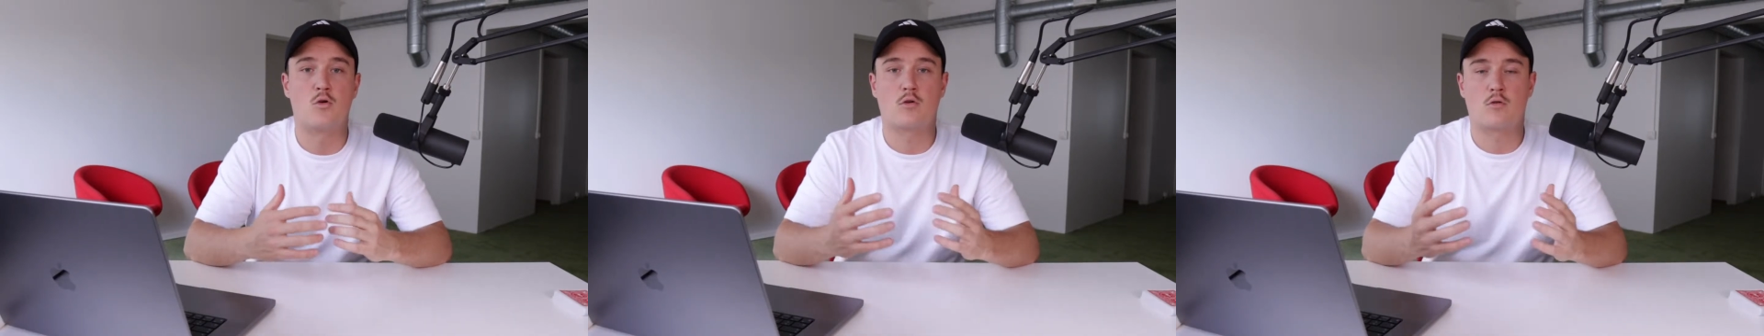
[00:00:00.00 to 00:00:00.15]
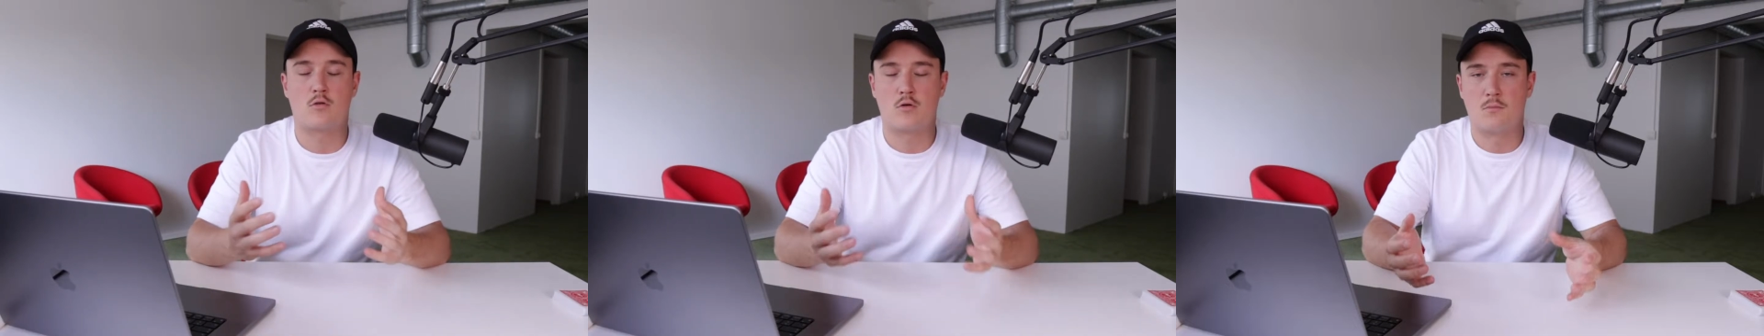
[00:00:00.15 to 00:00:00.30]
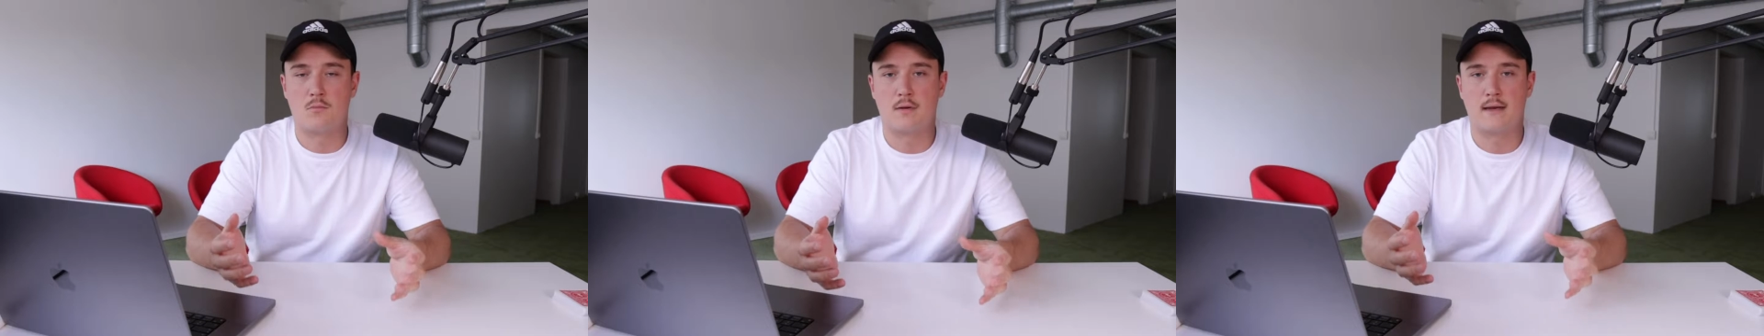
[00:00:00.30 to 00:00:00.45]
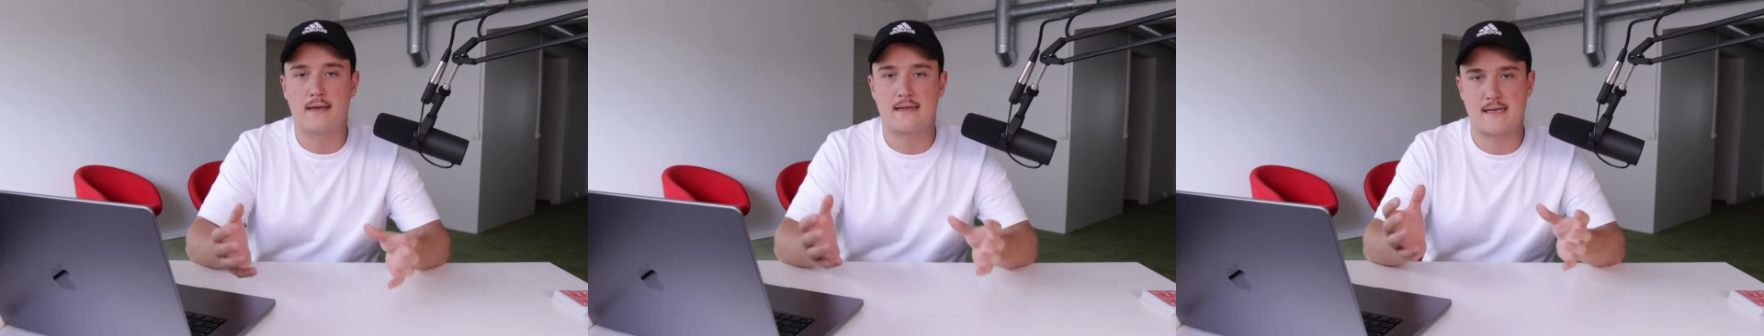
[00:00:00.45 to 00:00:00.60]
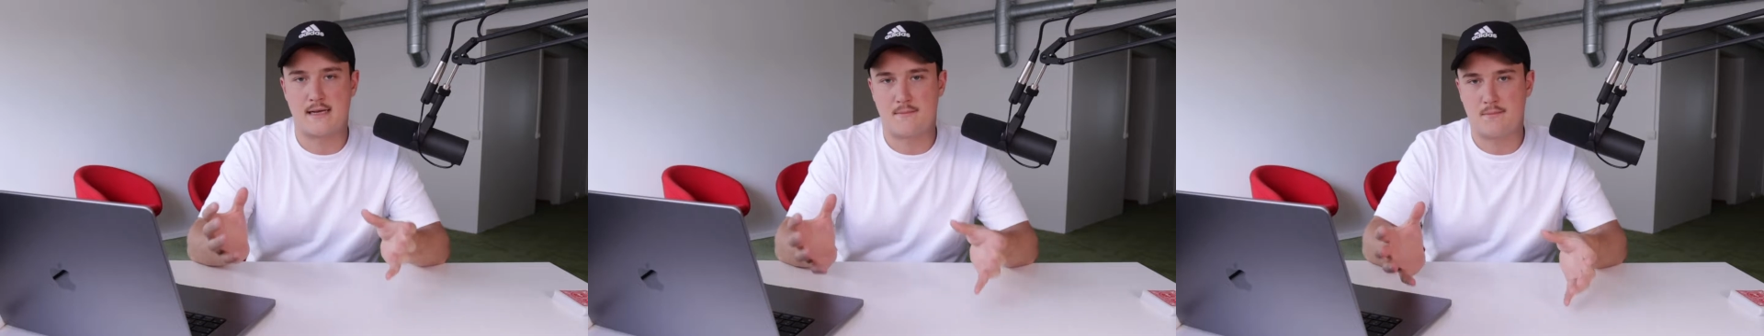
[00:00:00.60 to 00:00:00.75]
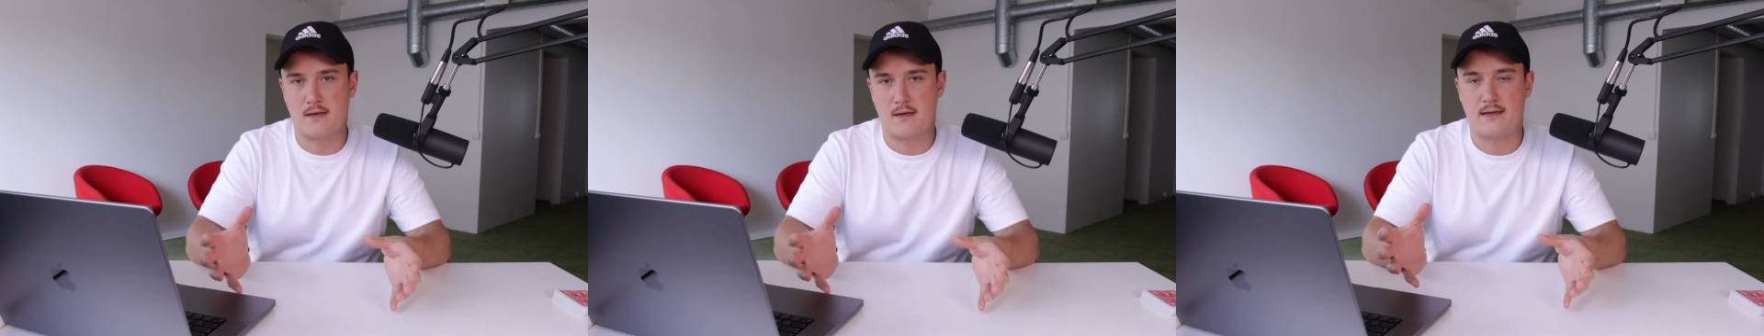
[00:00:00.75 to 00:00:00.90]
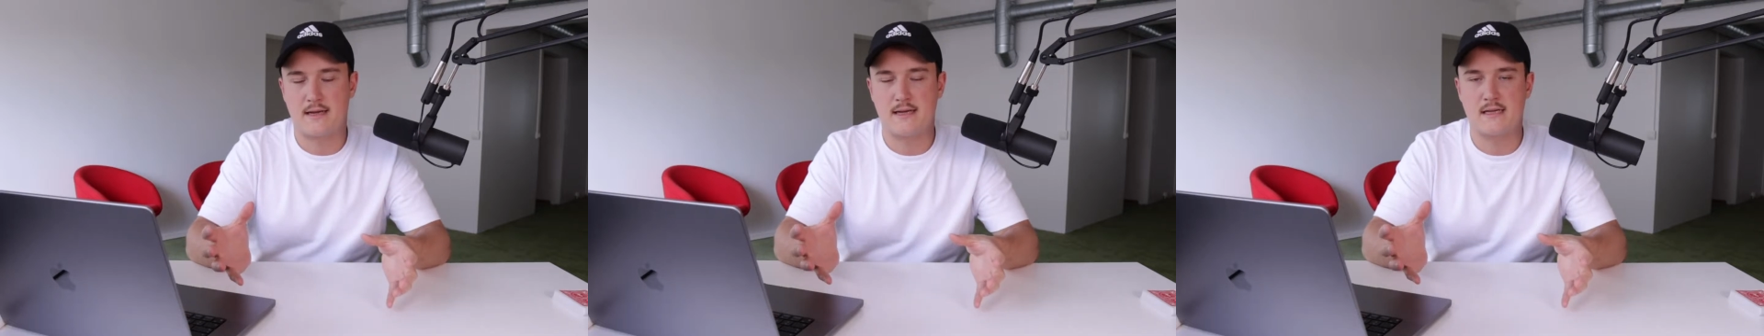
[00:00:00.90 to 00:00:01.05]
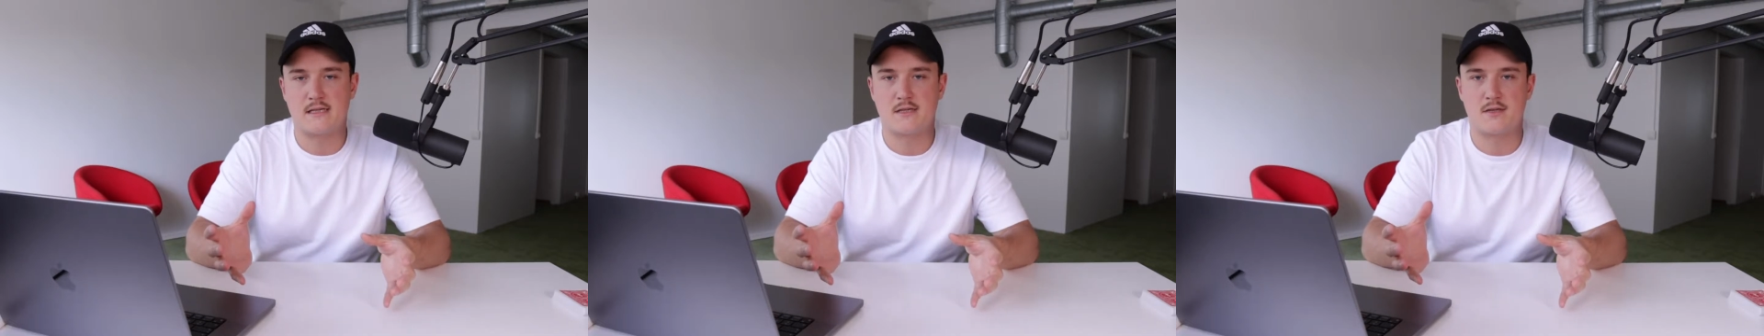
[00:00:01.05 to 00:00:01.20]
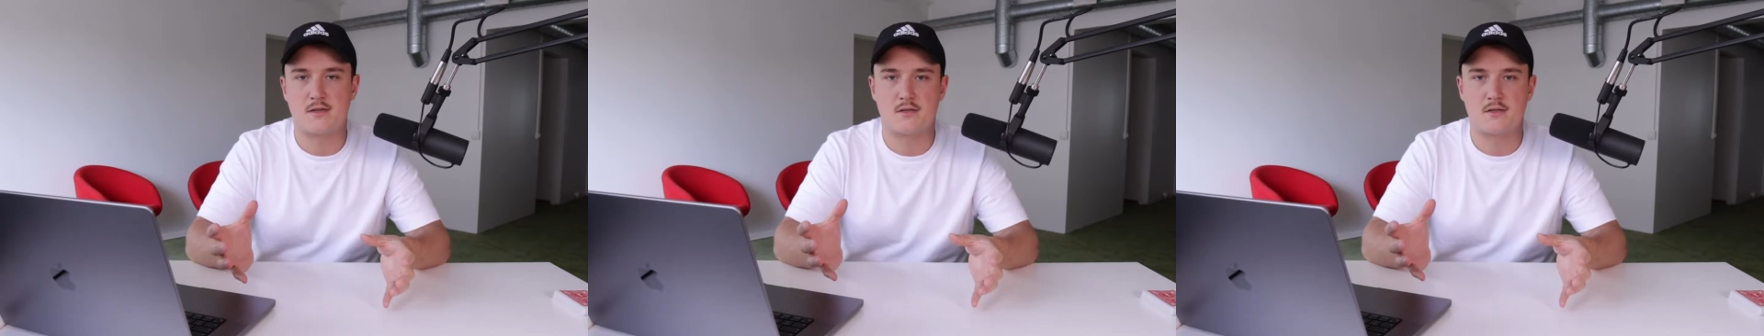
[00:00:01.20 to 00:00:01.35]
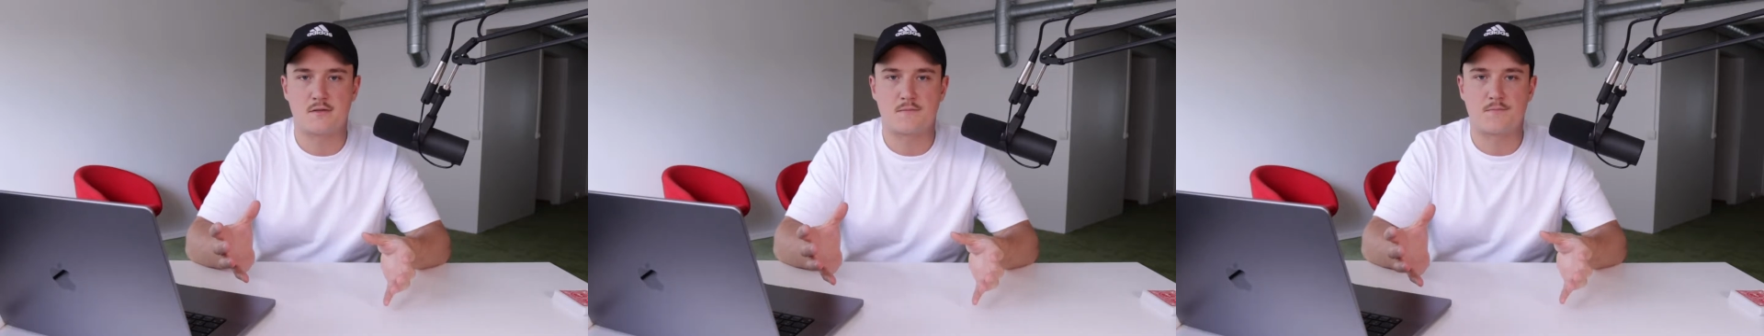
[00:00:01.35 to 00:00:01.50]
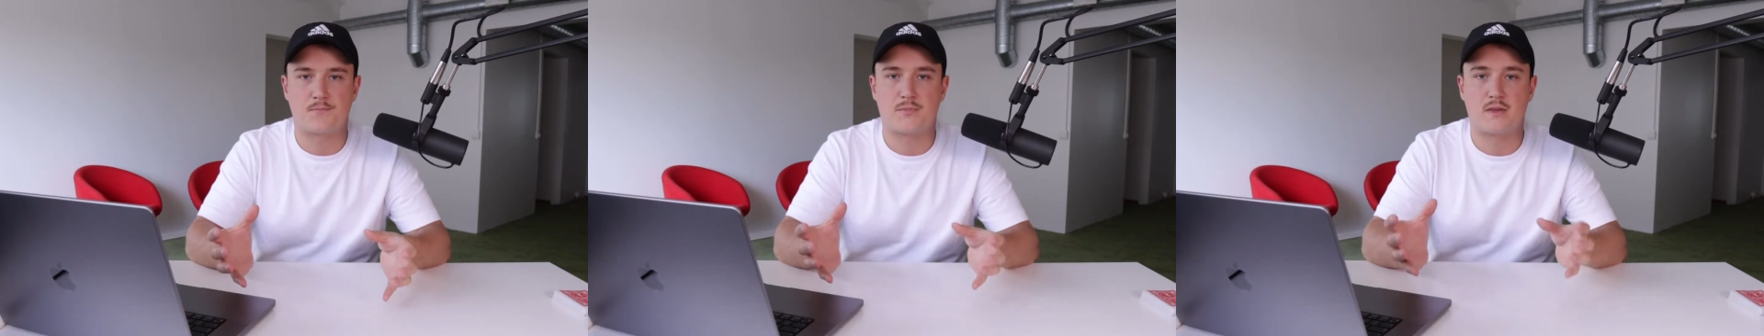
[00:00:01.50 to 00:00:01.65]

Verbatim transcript: complex applications,